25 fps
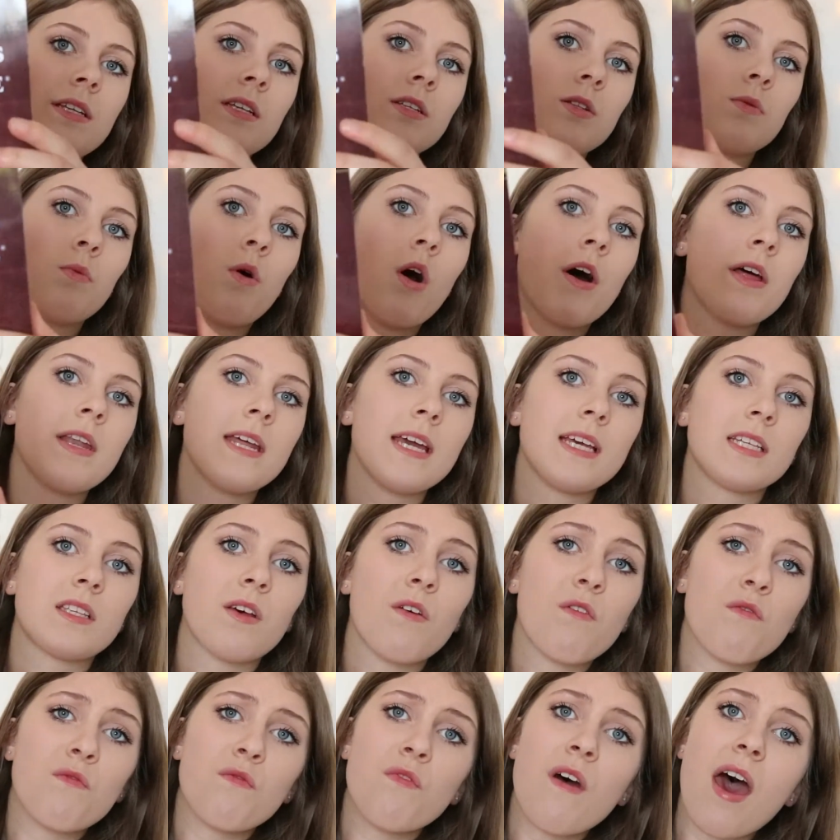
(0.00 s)
is the one. It's
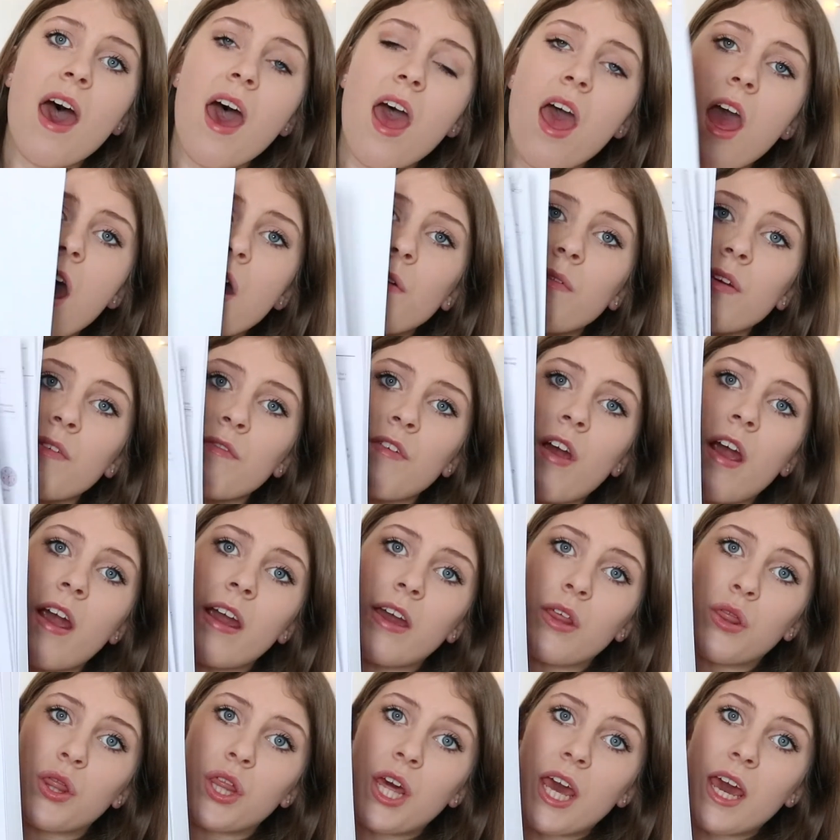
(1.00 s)

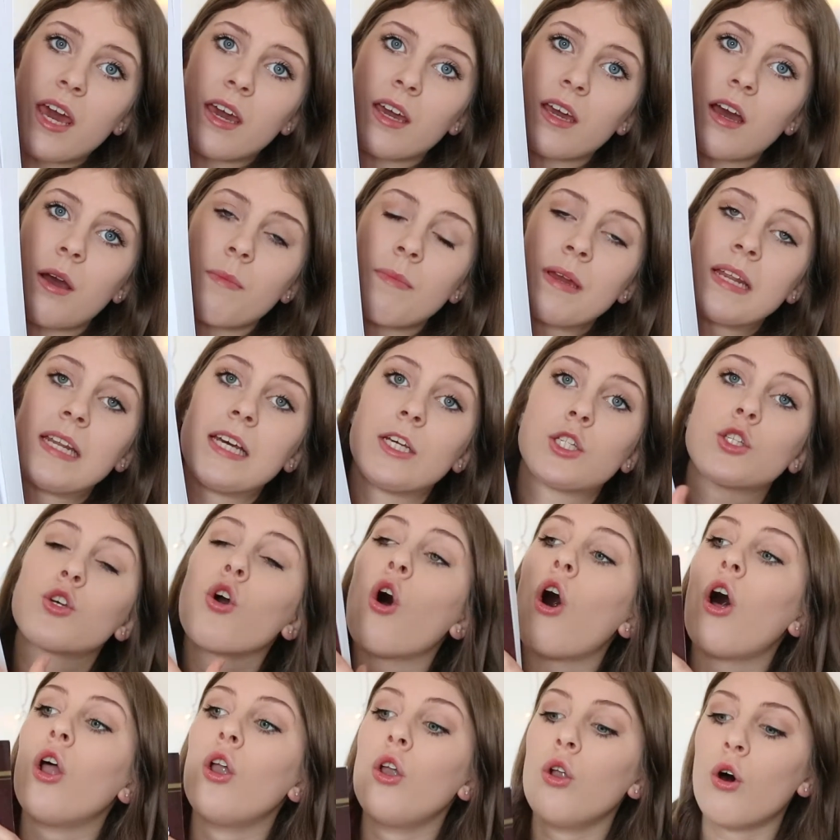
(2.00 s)
very thick. I mean, it's
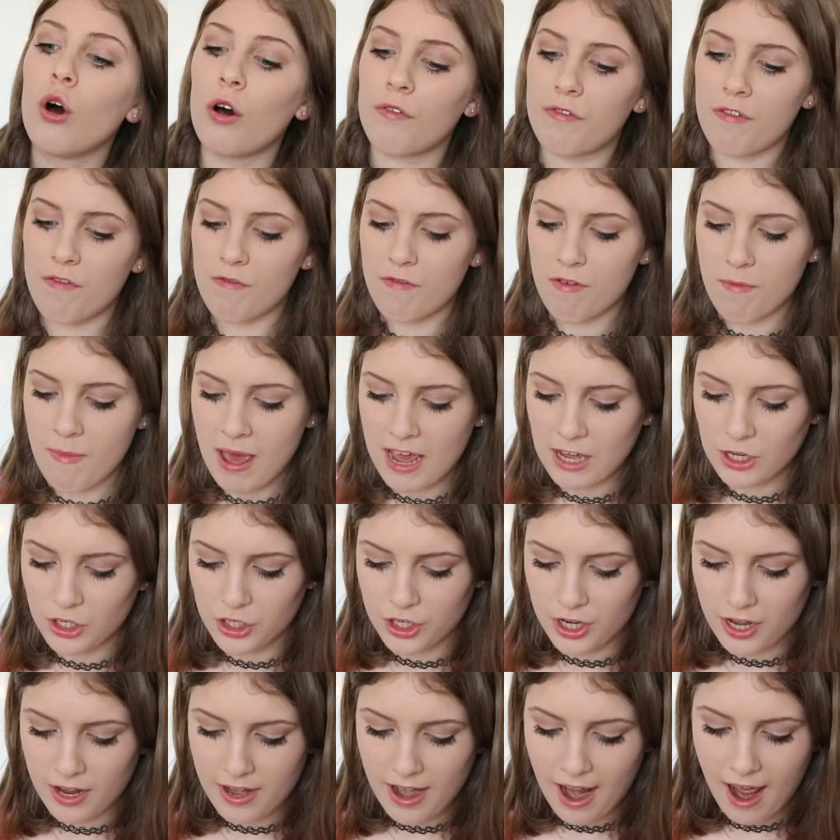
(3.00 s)
got a lot of
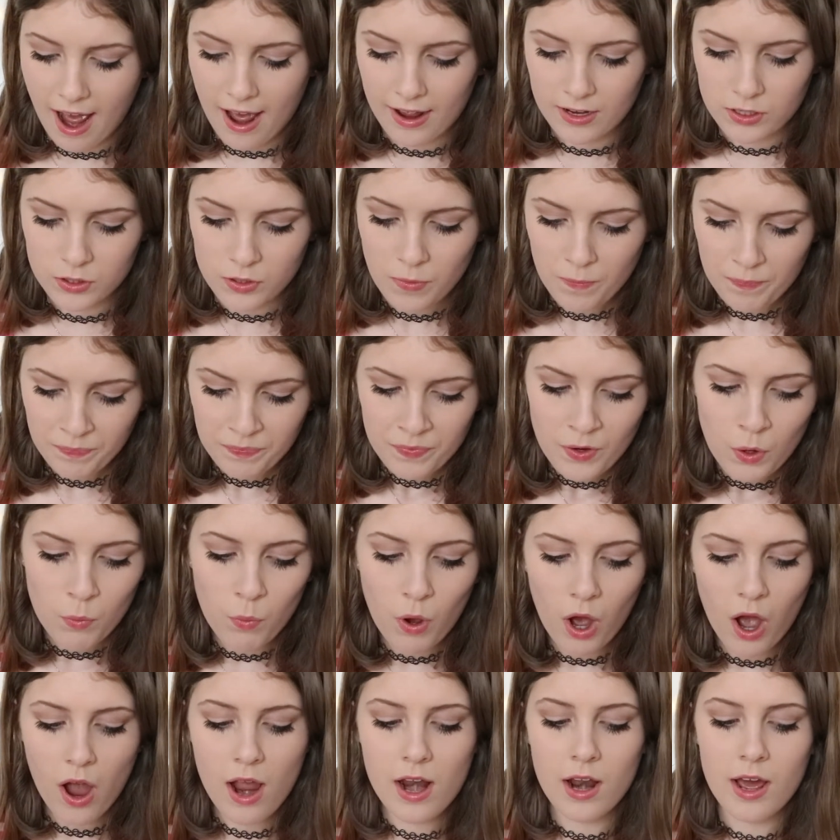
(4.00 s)
information, and
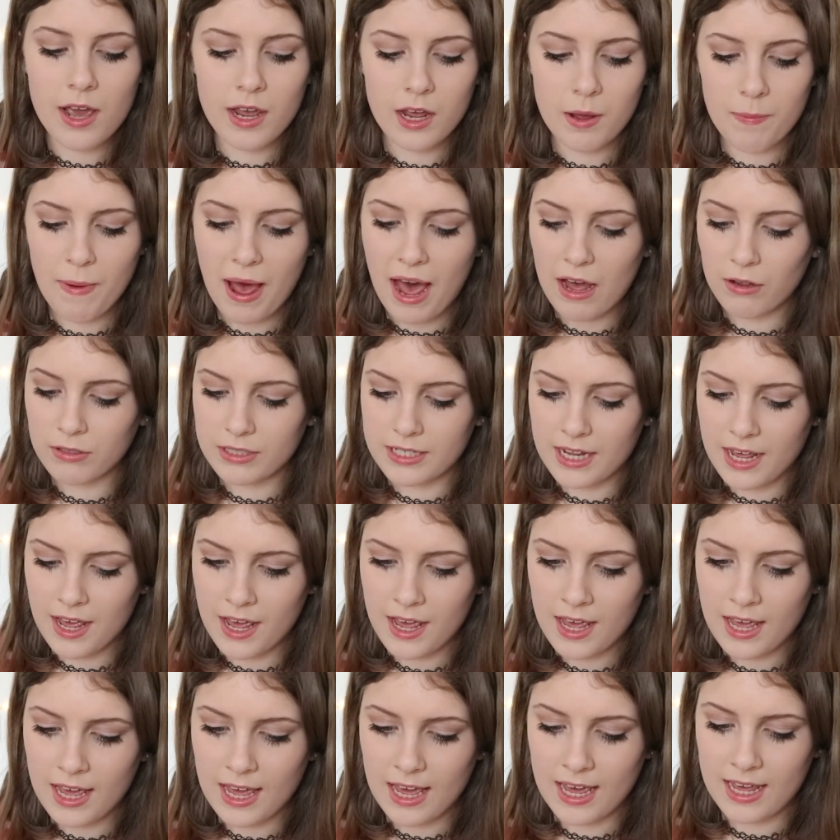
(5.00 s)
what I like about
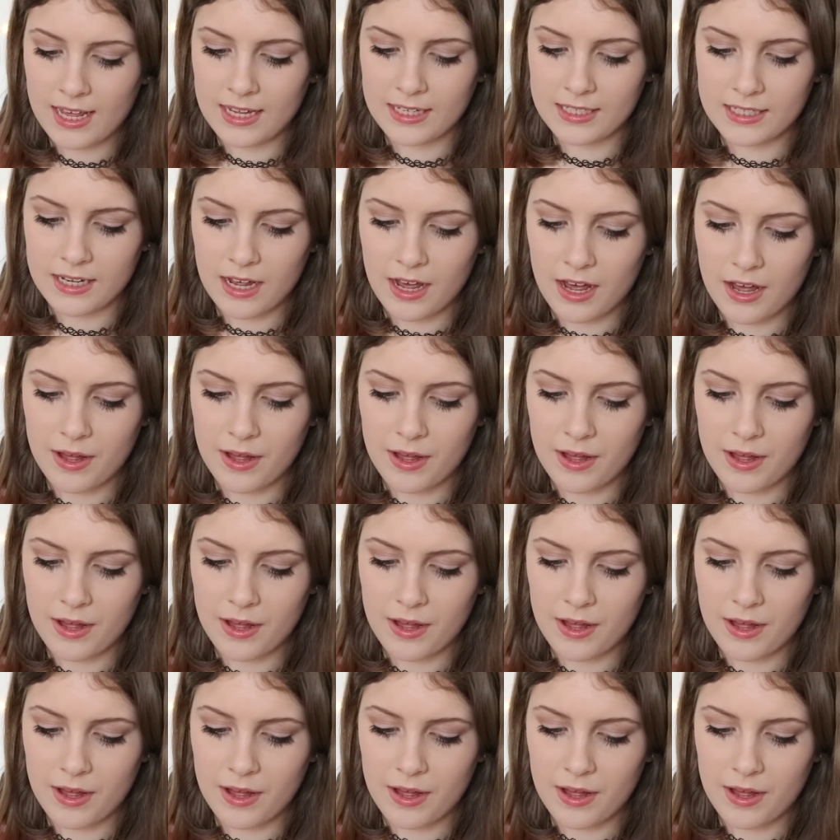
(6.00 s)
it is